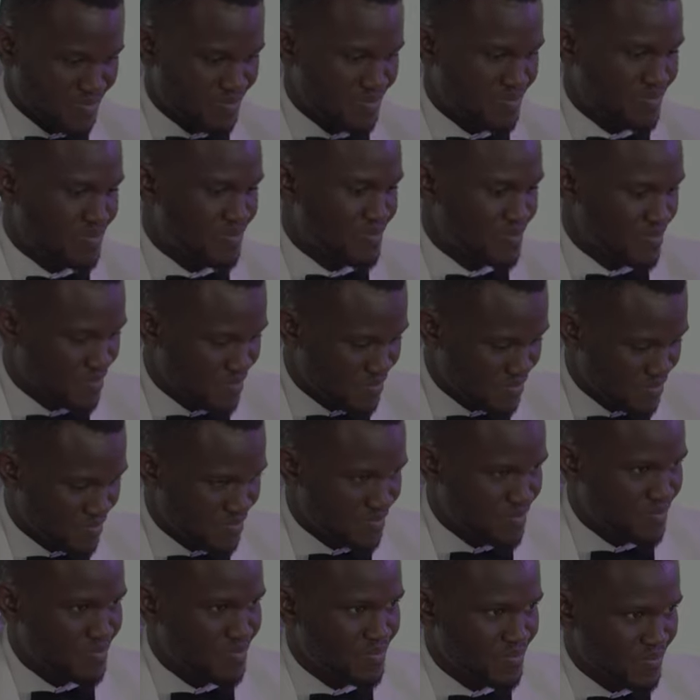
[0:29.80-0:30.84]
bow our
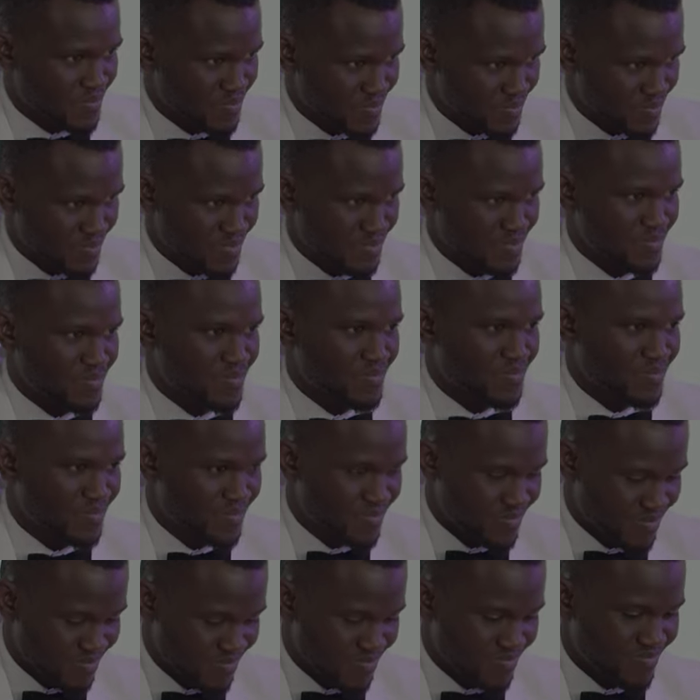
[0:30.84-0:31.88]
heads and say we are
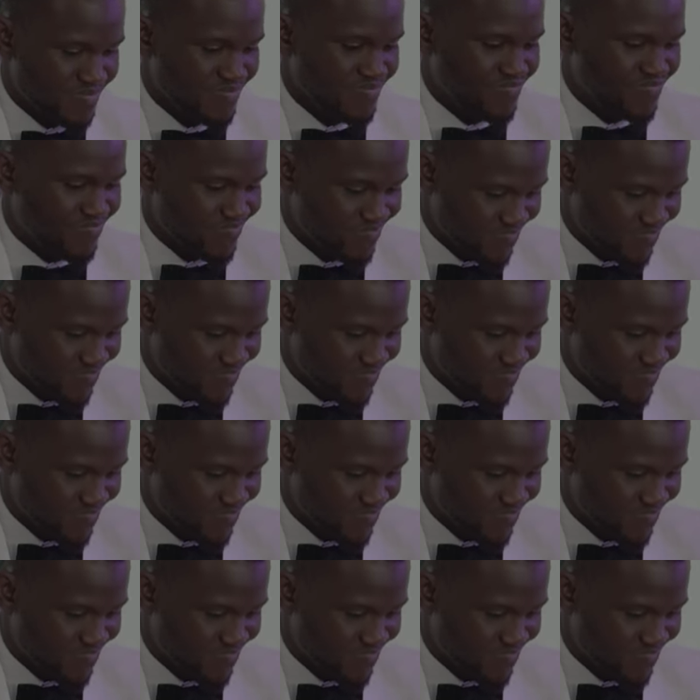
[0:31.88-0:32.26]
done with this